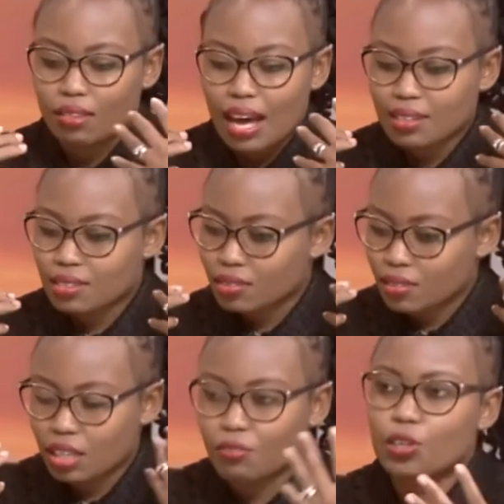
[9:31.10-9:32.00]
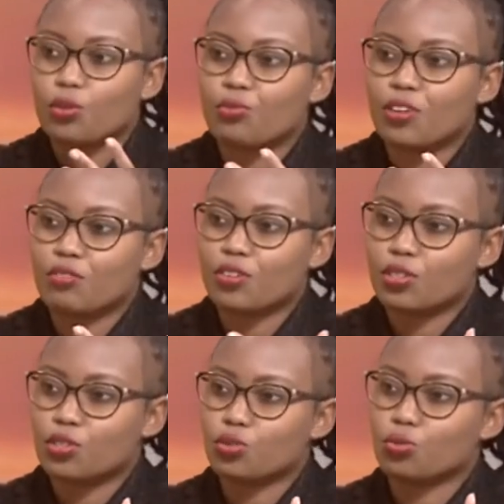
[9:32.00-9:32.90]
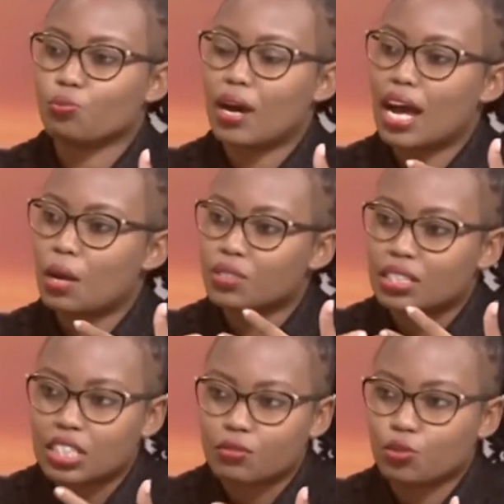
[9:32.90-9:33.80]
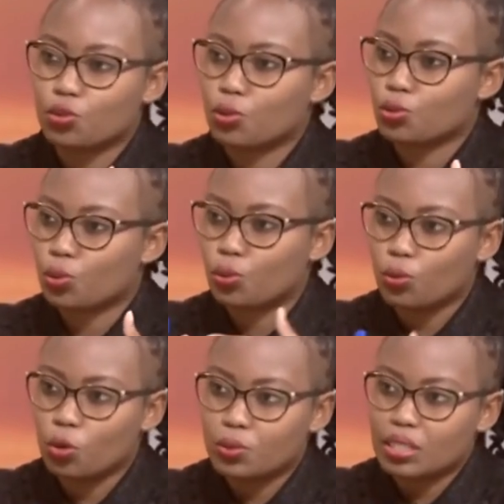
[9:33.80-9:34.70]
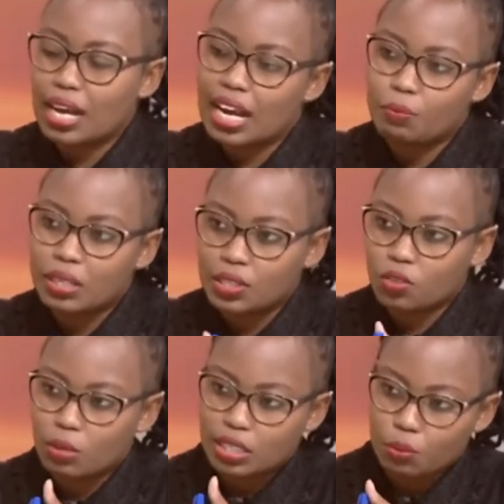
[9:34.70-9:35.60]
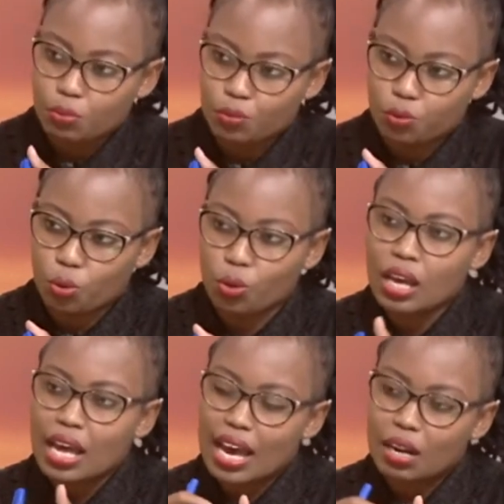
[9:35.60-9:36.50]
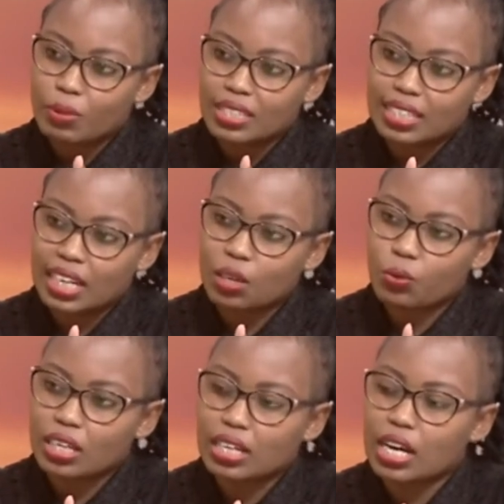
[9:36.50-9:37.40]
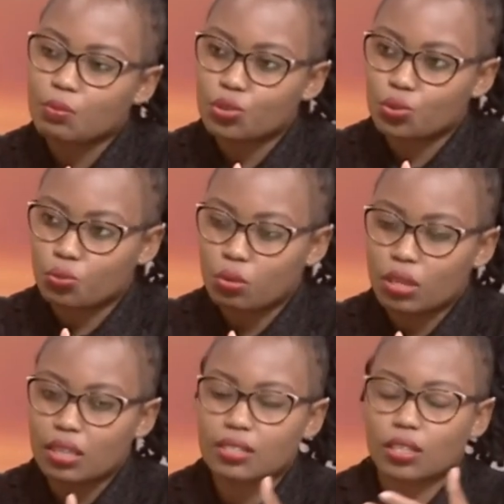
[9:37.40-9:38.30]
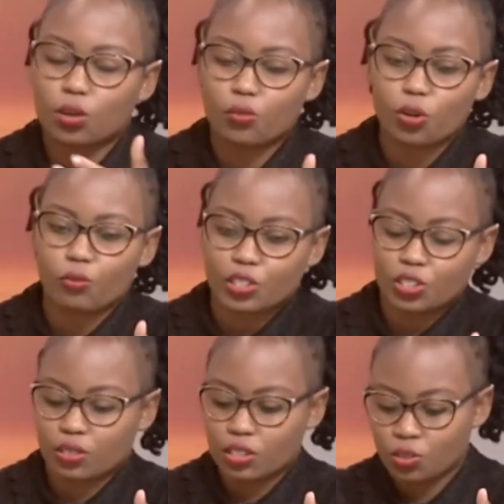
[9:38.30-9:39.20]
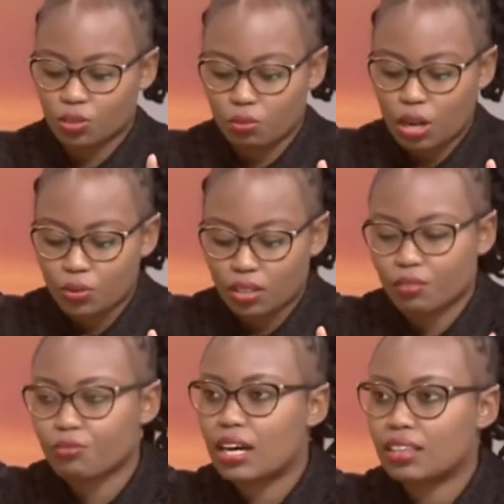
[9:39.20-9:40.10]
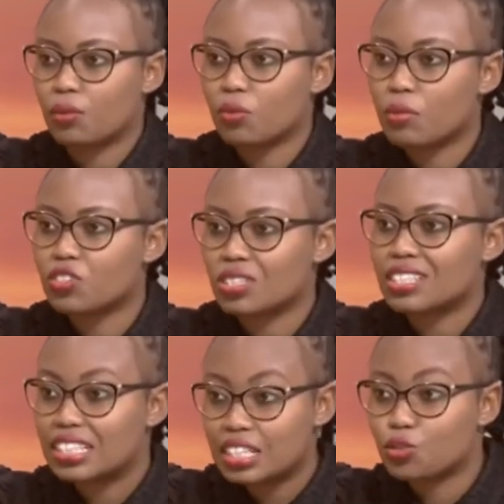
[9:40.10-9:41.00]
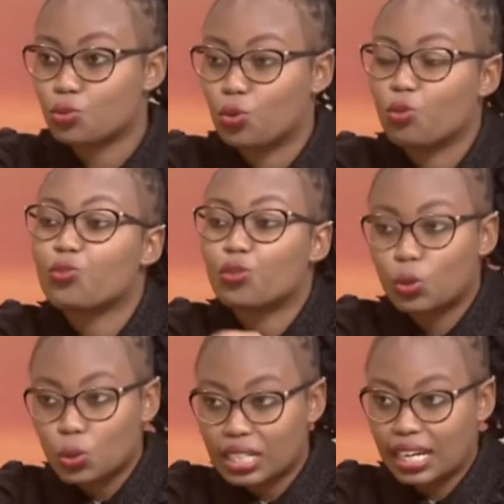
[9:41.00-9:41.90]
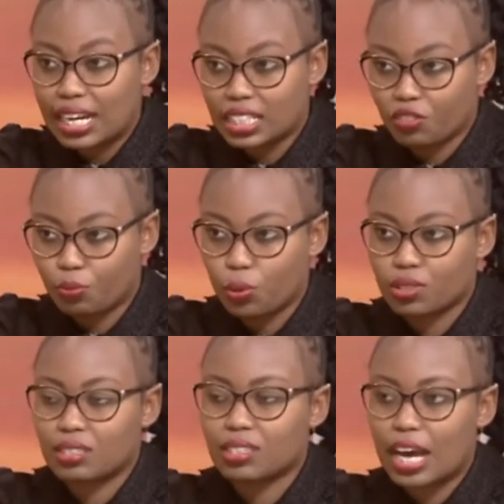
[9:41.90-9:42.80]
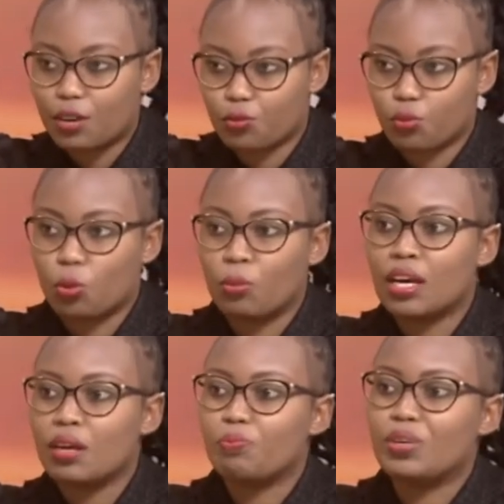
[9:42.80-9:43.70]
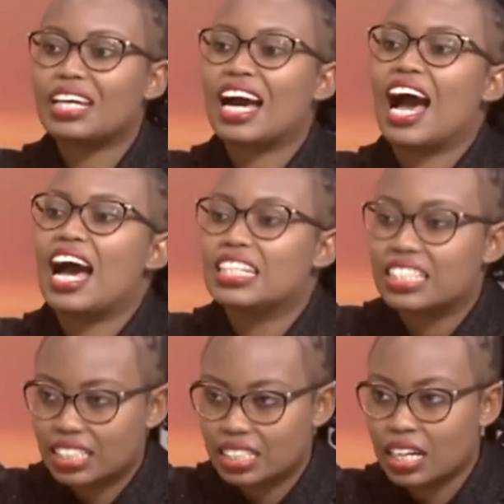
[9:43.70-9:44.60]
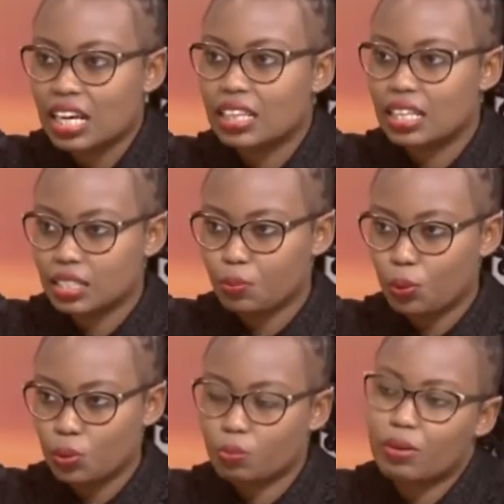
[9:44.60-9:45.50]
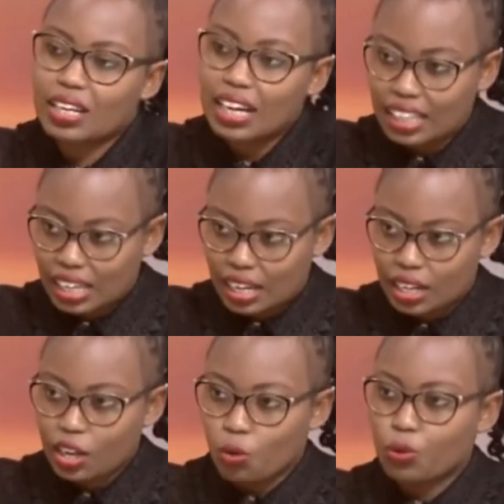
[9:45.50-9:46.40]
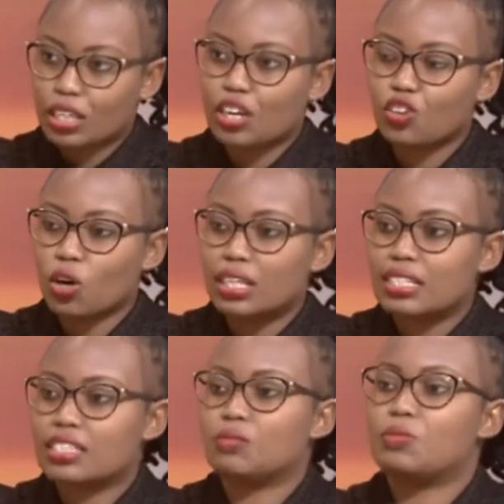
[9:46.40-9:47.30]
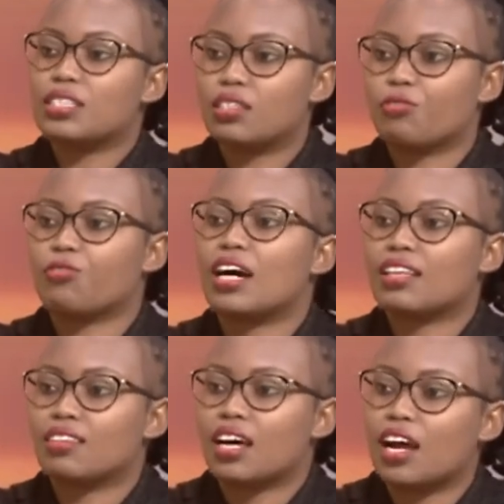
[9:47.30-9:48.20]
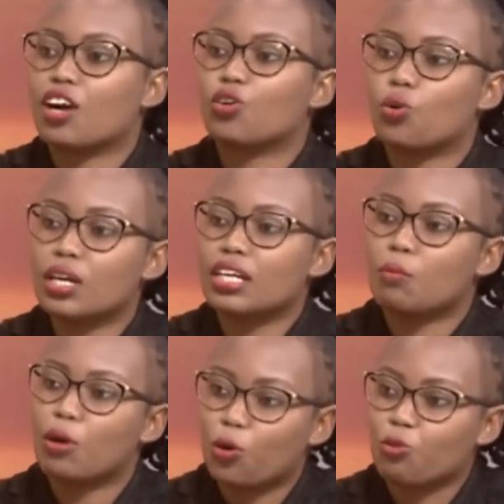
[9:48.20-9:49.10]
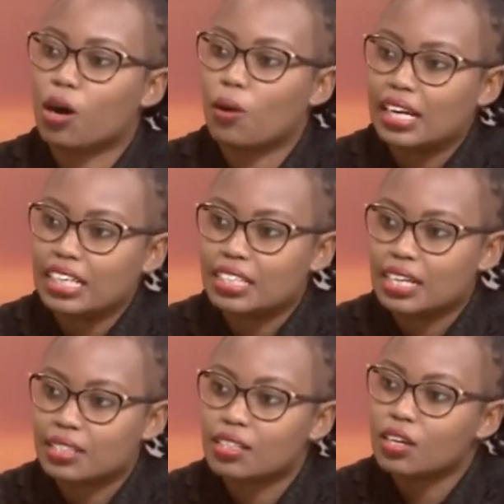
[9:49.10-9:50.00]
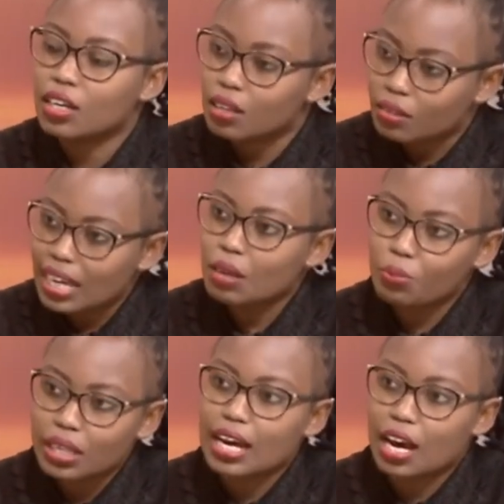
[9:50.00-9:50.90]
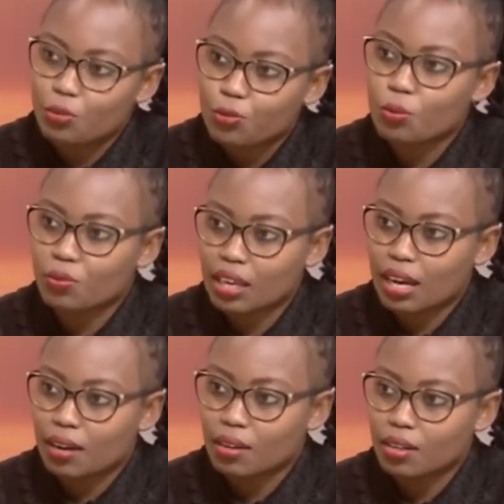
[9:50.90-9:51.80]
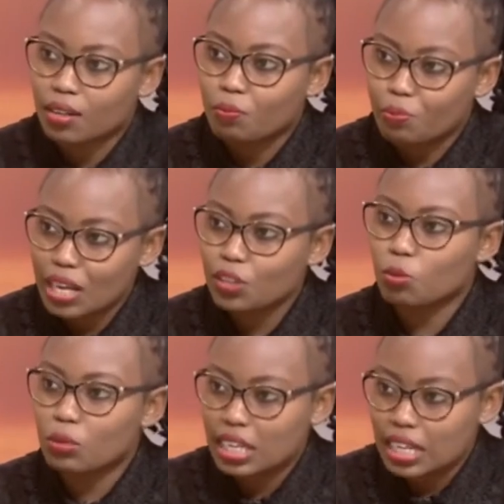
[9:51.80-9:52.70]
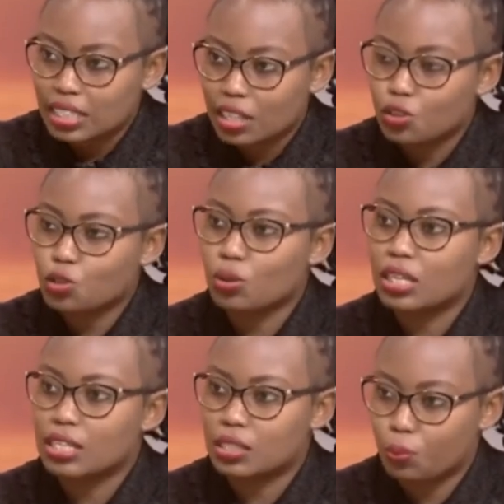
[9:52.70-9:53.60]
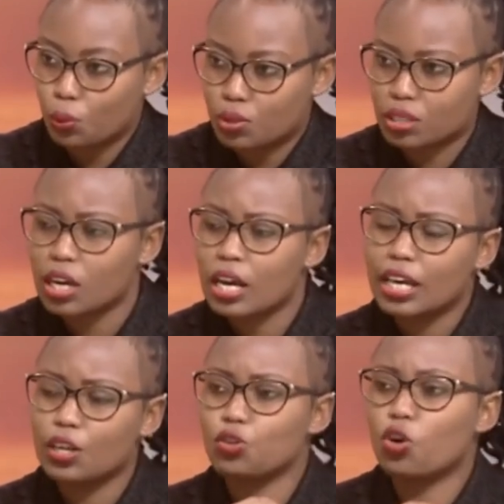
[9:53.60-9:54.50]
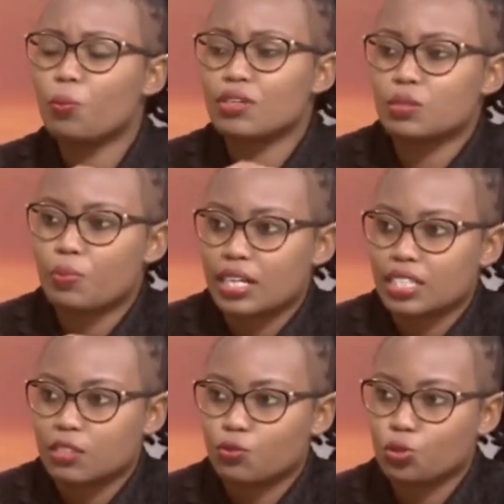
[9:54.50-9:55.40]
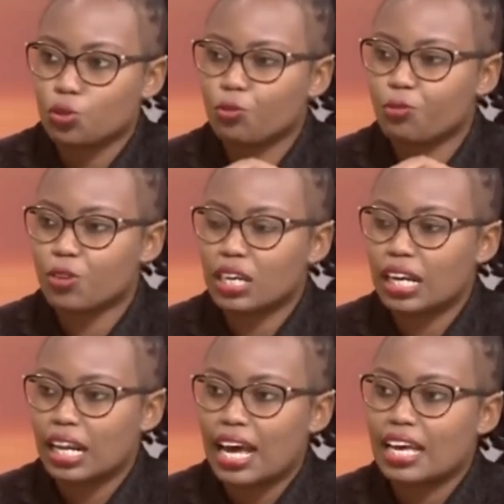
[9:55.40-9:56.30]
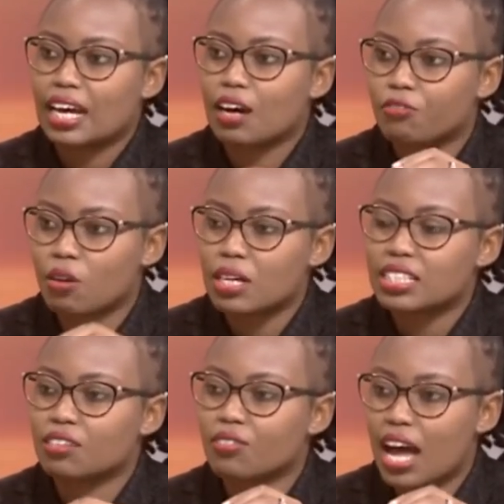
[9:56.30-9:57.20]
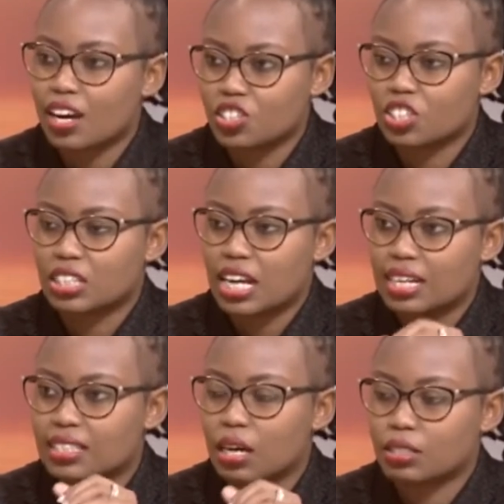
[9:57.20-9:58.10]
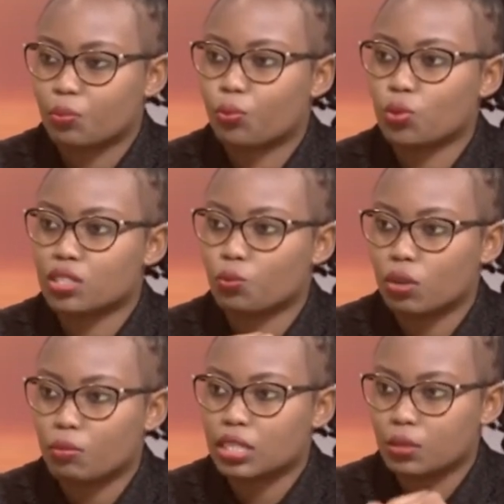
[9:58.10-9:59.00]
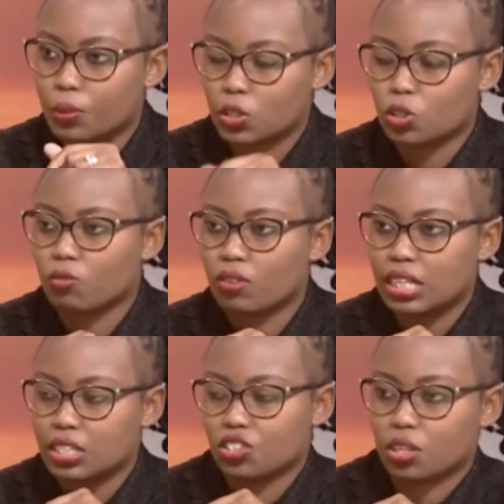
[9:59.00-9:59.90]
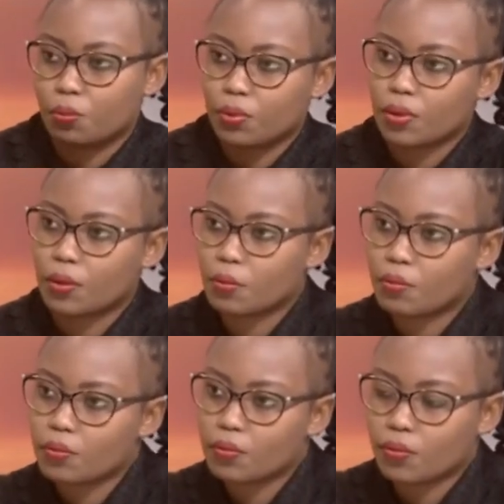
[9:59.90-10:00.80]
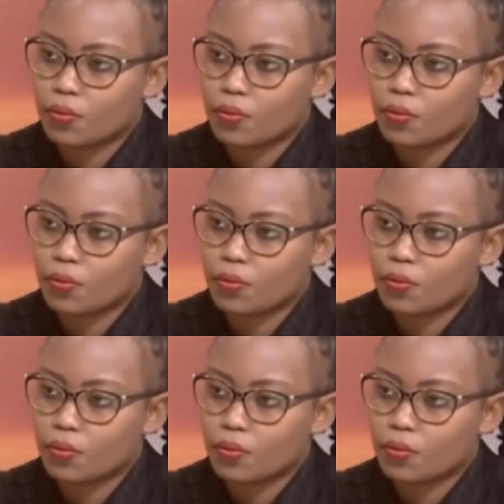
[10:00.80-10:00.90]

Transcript: that giving of favors to perhaps individuals or groups that had been discriminated before, and particularly when it comes to women, there's a lot of conversation surrounding the fact that women just need to go for those elective posts aside from being handed this post. But then again, we cannot dismiss the fact that a good number of our leaders, they began from there. being nominated to this post. In your perspective, do you feel like affirmative action has catapulted women to position of leadership? Yes, it